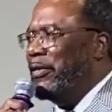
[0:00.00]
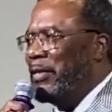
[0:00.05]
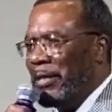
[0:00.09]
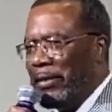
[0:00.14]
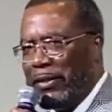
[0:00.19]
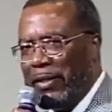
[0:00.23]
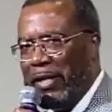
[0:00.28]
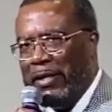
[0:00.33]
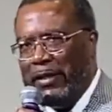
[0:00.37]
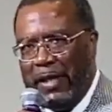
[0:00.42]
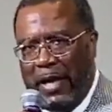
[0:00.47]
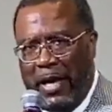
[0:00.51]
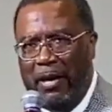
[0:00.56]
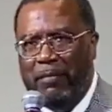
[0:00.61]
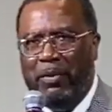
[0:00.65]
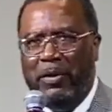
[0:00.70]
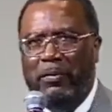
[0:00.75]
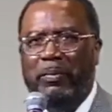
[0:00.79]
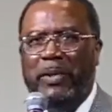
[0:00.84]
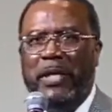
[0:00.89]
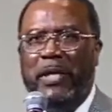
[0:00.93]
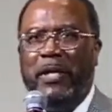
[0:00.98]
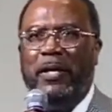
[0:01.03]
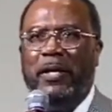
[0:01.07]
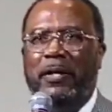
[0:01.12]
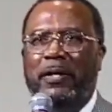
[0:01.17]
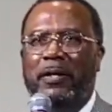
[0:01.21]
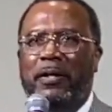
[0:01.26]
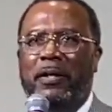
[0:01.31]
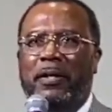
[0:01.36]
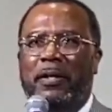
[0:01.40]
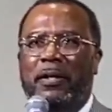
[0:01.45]
just as Abram did.
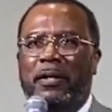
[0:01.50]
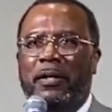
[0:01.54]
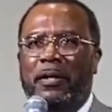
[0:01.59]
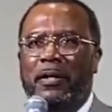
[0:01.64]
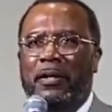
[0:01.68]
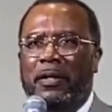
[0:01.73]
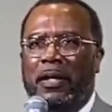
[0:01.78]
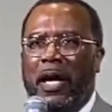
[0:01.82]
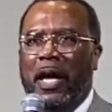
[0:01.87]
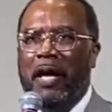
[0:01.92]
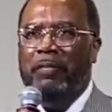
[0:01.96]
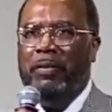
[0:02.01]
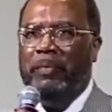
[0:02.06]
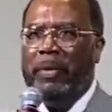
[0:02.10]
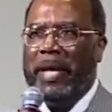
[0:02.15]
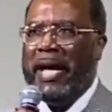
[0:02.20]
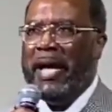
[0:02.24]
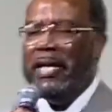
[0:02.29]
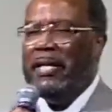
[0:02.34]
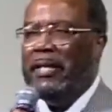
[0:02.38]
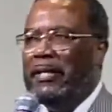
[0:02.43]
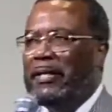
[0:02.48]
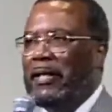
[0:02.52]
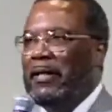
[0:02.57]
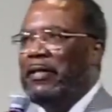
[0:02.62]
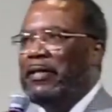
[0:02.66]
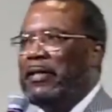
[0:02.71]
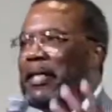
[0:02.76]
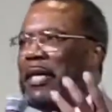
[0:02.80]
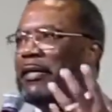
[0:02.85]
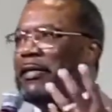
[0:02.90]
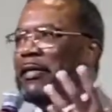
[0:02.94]
Abram had his
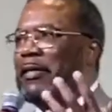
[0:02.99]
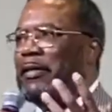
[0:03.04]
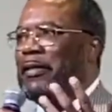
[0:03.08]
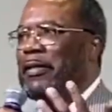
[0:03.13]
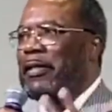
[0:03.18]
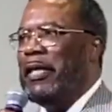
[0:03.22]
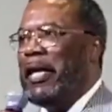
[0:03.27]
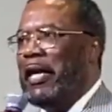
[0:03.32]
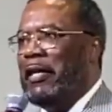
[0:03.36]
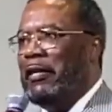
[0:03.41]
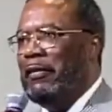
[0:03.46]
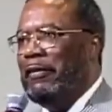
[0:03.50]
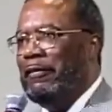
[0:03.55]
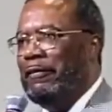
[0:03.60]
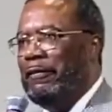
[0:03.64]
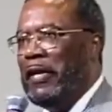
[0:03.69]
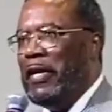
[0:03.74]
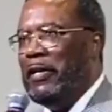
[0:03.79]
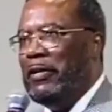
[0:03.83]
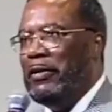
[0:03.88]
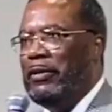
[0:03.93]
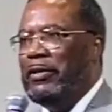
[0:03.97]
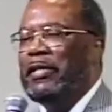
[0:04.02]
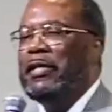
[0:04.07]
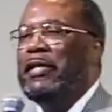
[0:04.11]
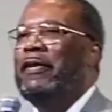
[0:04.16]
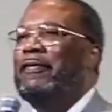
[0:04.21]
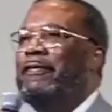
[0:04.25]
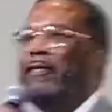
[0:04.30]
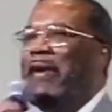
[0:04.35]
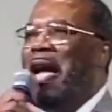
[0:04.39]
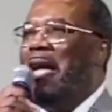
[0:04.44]
successes, he had his failures.
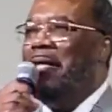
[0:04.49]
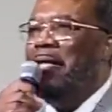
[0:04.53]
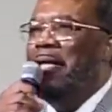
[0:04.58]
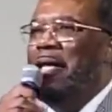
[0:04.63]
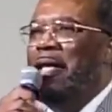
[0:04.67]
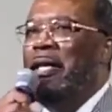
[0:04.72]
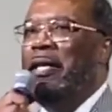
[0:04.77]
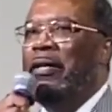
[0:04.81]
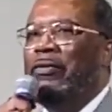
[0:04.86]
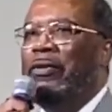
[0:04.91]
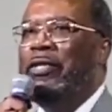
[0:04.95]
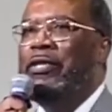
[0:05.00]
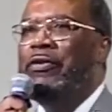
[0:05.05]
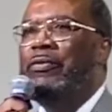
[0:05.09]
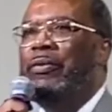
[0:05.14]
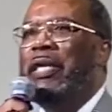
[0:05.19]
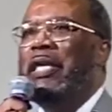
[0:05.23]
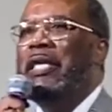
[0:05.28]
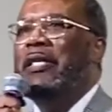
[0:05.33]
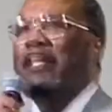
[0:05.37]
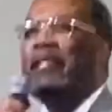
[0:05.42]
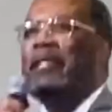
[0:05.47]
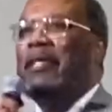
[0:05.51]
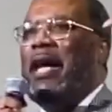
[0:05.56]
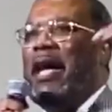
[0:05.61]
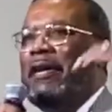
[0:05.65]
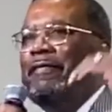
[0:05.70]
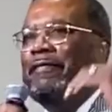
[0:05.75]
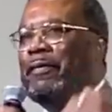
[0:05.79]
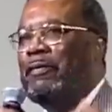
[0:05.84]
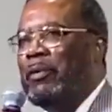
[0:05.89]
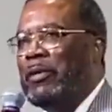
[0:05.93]
In fact, when you read his
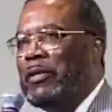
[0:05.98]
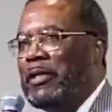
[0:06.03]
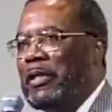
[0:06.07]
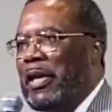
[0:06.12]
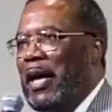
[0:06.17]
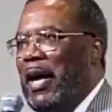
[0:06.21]
life, it was